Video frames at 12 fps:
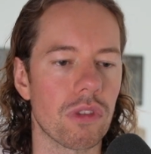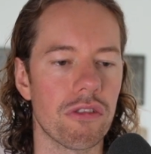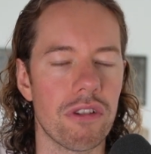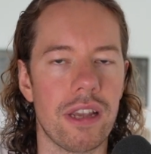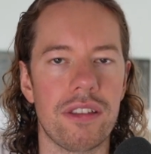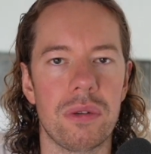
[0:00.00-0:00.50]

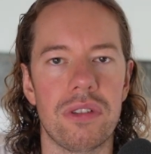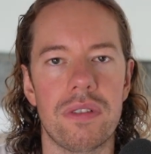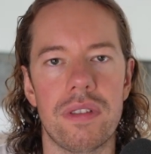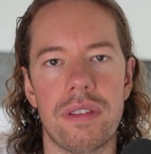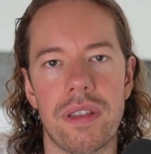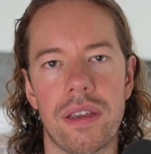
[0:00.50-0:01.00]
relates to each
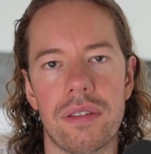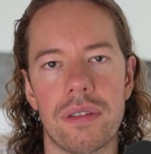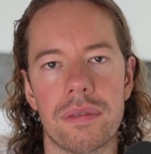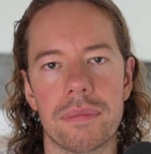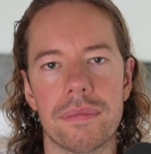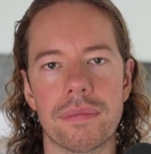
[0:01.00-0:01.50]
of these things.
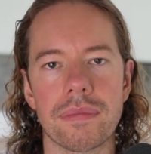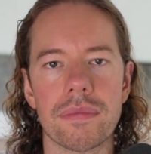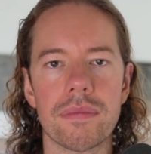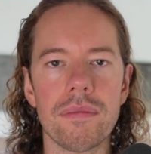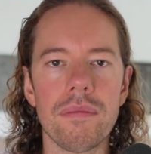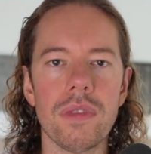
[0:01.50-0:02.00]

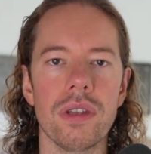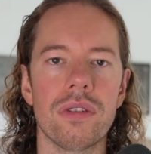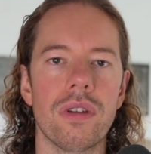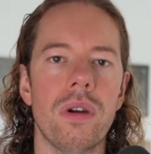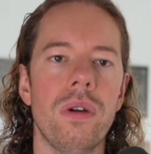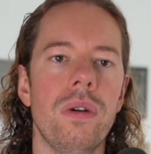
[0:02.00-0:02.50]

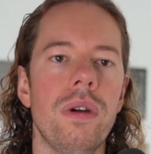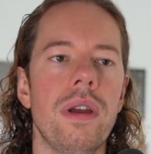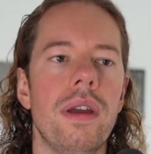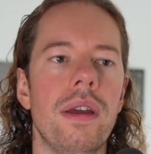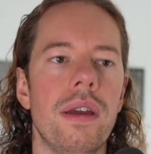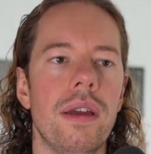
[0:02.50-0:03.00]
So
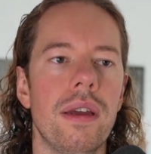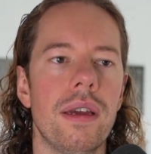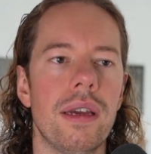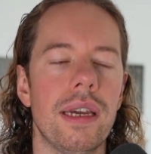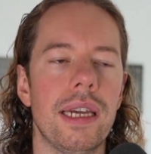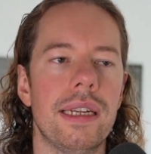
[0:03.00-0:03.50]

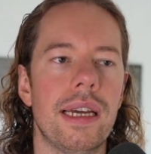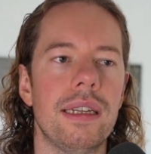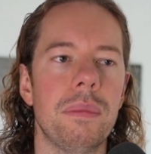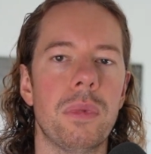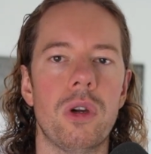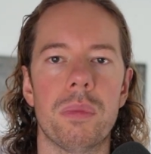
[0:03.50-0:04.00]
in
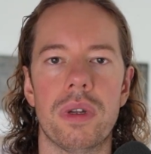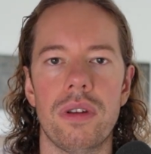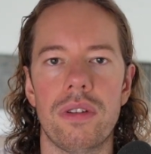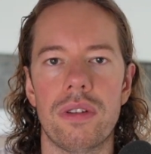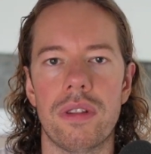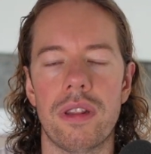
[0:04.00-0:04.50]
any
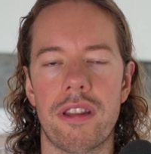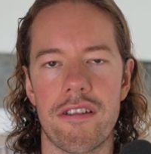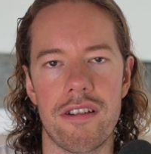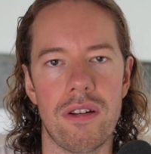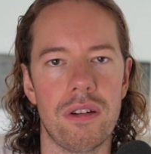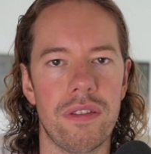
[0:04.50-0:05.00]
moment, there
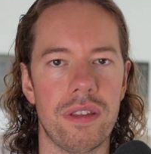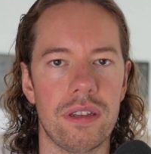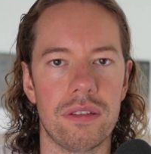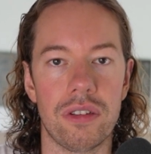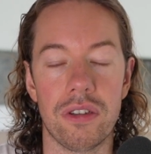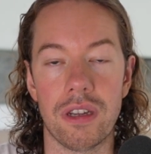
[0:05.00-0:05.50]
are a lot of
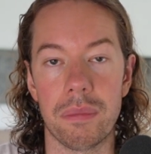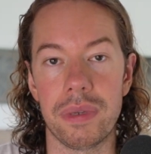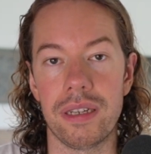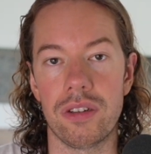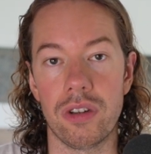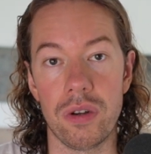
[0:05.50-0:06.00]
things that you can
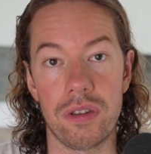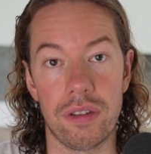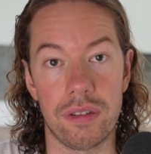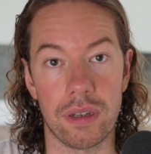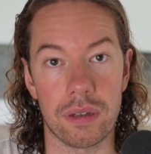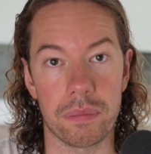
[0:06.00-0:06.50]
be
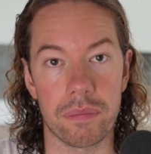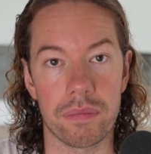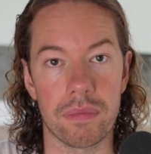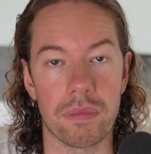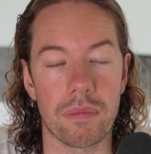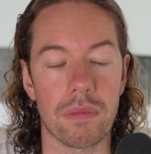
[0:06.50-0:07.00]
noticing.
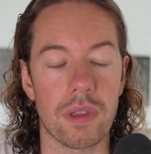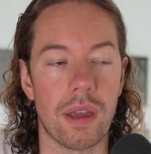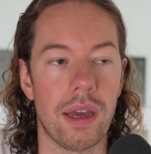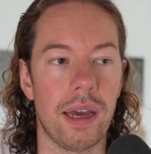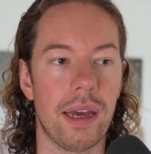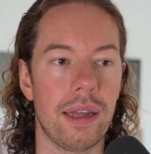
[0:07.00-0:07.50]

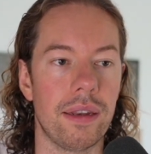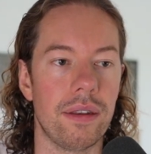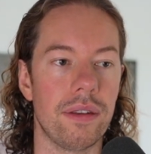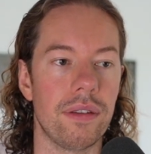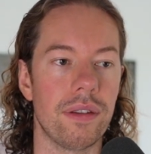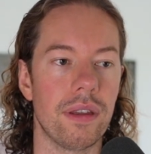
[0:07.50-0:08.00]

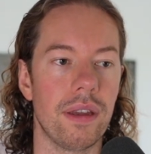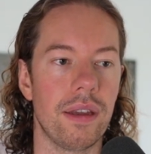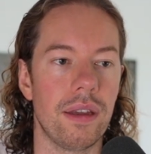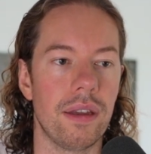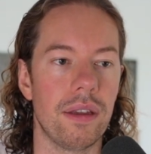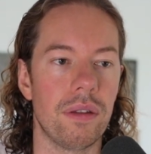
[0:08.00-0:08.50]
And
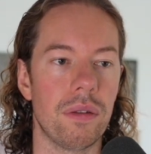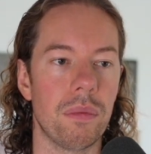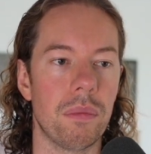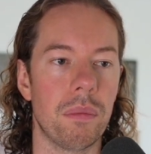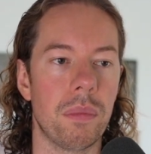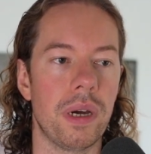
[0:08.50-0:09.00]

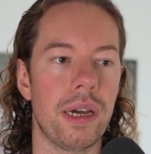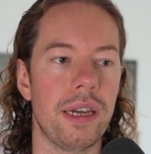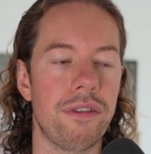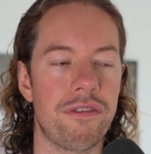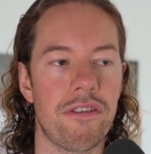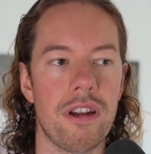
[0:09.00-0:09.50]

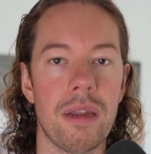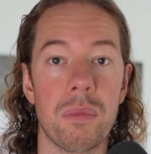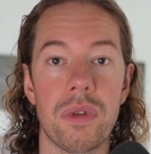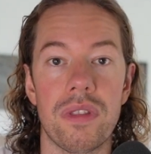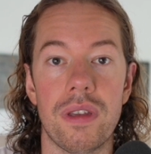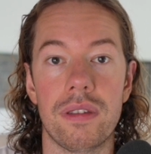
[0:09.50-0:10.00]
my frame
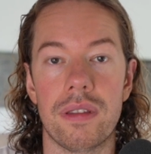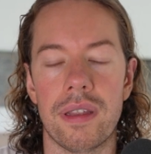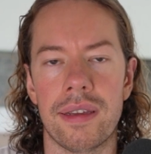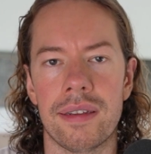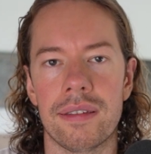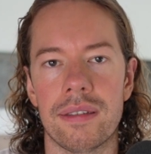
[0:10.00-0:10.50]
with these
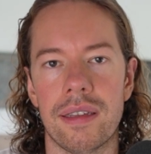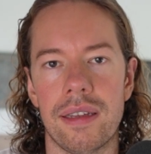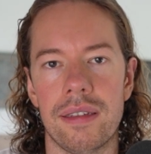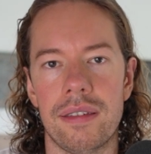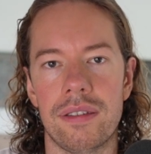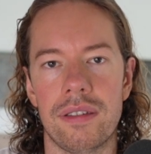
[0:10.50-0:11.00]
things
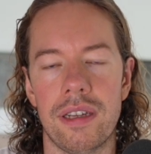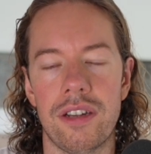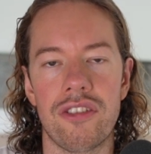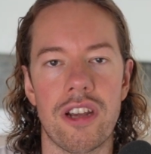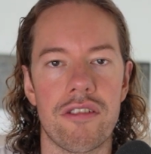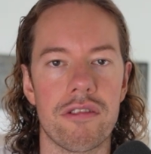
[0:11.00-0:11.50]
is, in
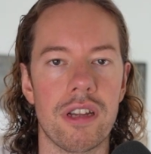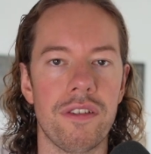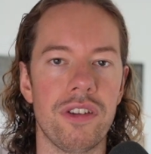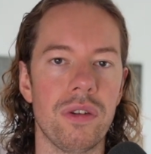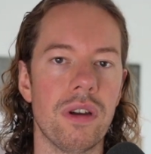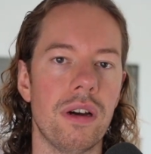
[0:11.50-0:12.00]
general,
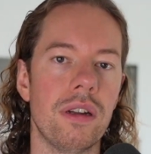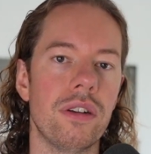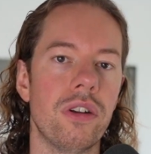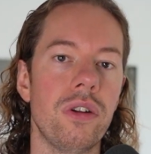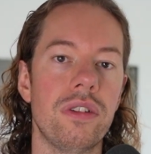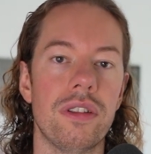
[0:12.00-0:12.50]
if you can't
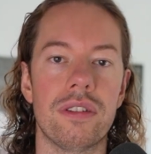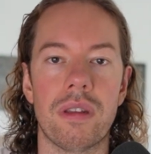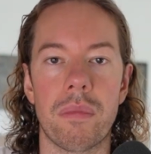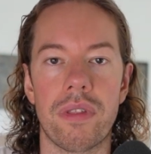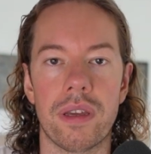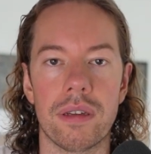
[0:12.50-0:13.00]
notice
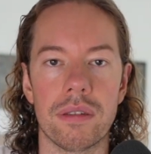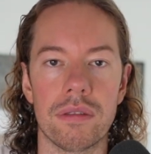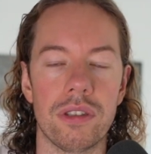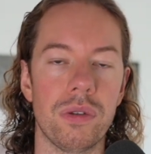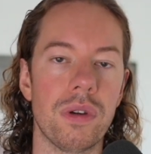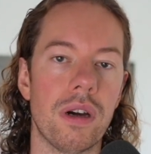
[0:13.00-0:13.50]
something,
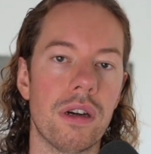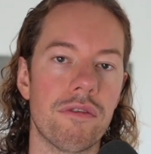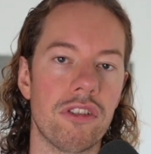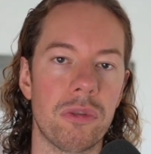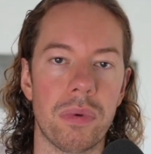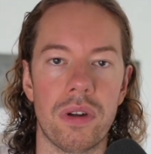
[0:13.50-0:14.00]
you can't
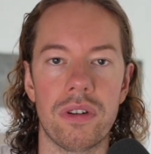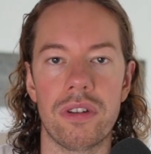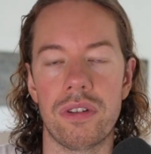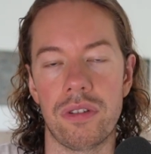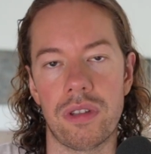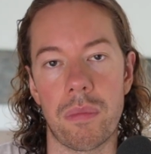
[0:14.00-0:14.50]
respond
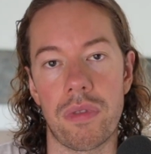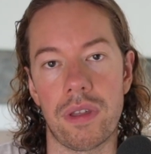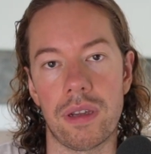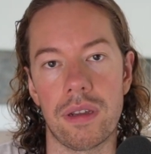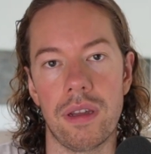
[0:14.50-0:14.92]
to something.